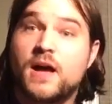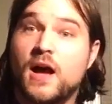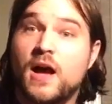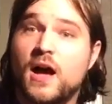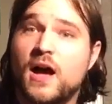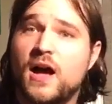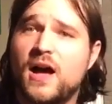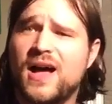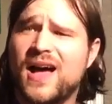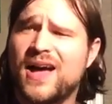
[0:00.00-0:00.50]

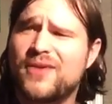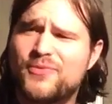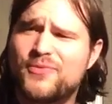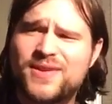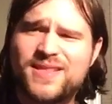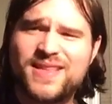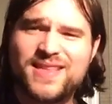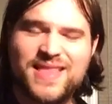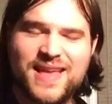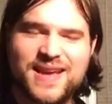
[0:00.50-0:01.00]
I
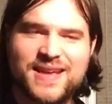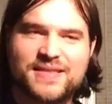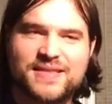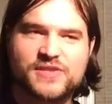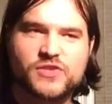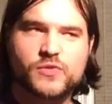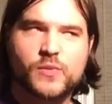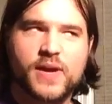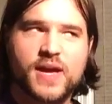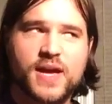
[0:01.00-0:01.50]
really like
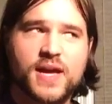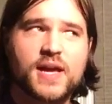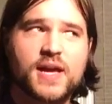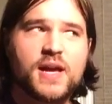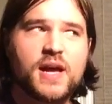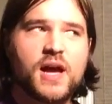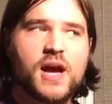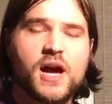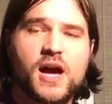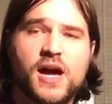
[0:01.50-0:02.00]
this way
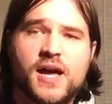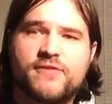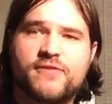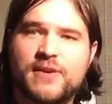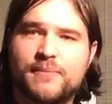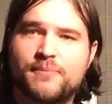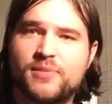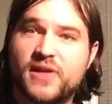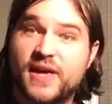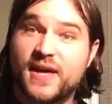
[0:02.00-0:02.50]
if
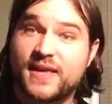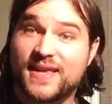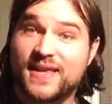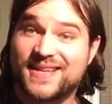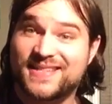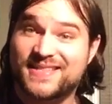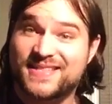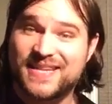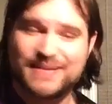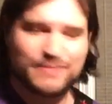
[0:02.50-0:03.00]
I'm playing like
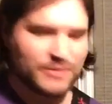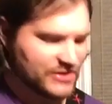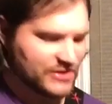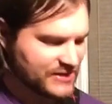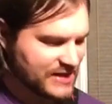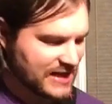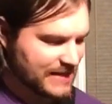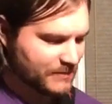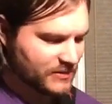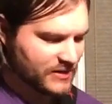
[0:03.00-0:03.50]
a double
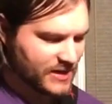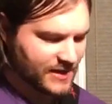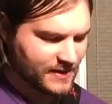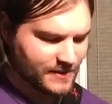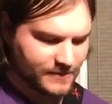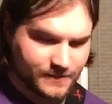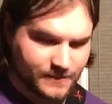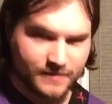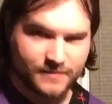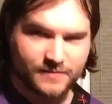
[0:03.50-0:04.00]
stop, like,
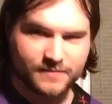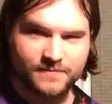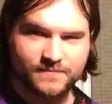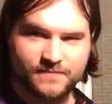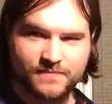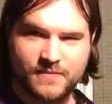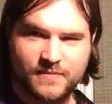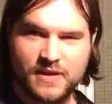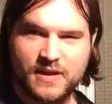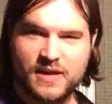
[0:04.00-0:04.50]
you
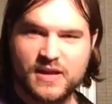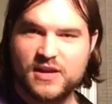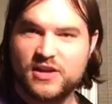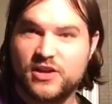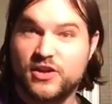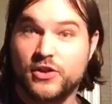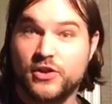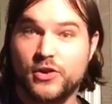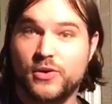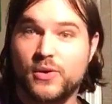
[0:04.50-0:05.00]

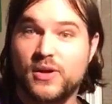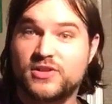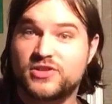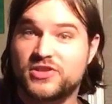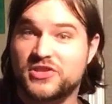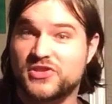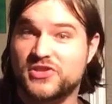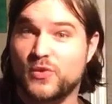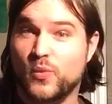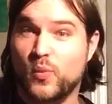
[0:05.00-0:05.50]
know,
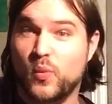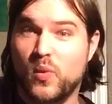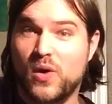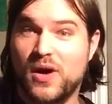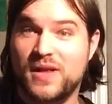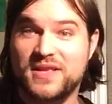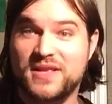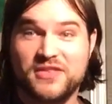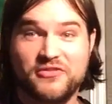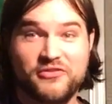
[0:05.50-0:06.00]
just the
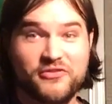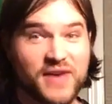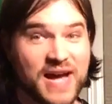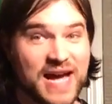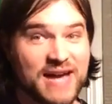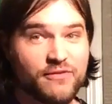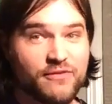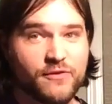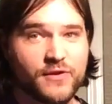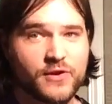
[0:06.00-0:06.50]
1 and the
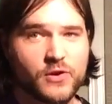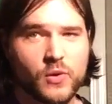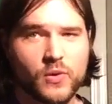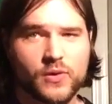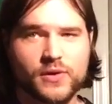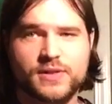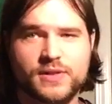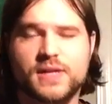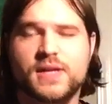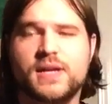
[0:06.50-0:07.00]
5 of a
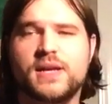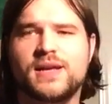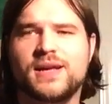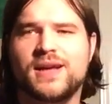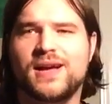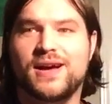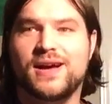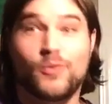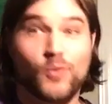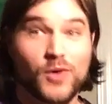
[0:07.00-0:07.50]
chord,
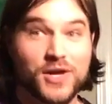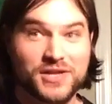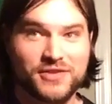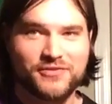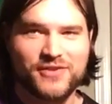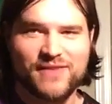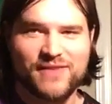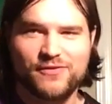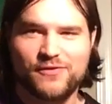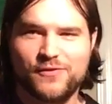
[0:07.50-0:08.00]
1 and the
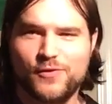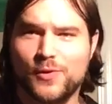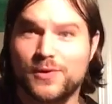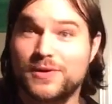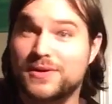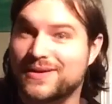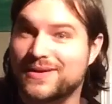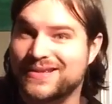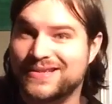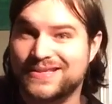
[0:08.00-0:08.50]
5 of a chord,
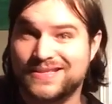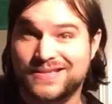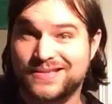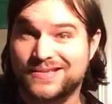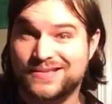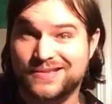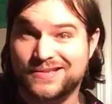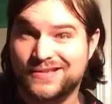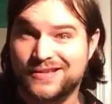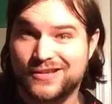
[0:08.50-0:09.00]
in case you
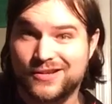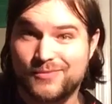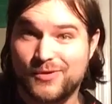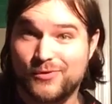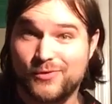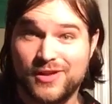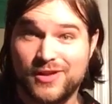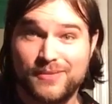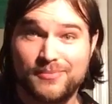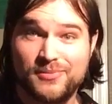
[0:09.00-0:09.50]
couldn't hear me
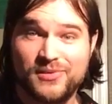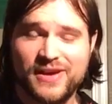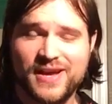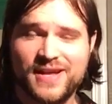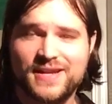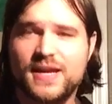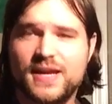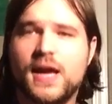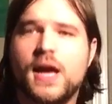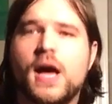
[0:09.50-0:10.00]
while I played.